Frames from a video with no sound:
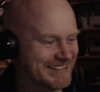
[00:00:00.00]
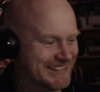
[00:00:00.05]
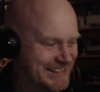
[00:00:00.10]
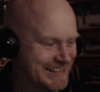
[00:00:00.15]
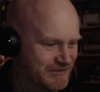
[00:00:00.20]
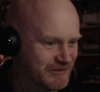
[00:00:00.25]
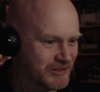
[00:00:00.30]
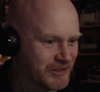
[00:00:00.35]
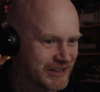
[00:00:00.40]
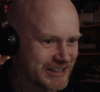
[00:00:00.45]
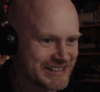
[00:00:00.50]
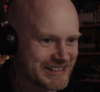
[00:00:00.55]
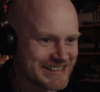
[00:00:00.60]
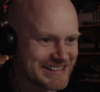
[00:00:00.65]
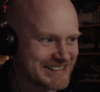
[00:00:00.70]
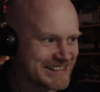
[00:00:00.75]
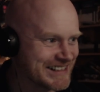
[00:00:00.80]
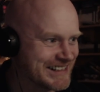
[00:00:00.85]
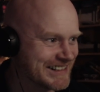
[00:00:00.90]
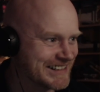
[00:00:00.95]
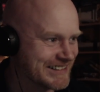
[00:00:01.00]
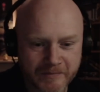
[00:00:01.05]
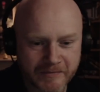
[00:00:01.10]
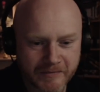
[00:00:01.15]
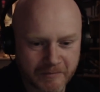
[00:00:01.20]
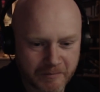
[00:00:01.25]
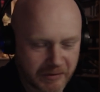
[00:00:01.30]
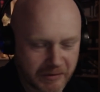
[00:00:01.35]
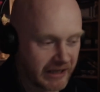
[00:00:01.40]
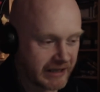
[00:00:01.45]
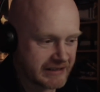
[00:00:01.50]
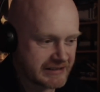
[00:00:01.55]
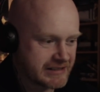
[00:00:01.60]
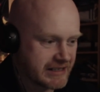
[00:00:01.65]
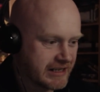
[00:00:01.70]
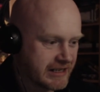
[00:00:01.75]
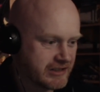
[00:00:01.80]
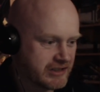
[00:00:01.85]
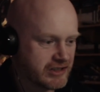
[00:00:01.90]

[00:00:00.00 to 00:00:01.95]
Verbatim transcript: Even though I just did. But like I said,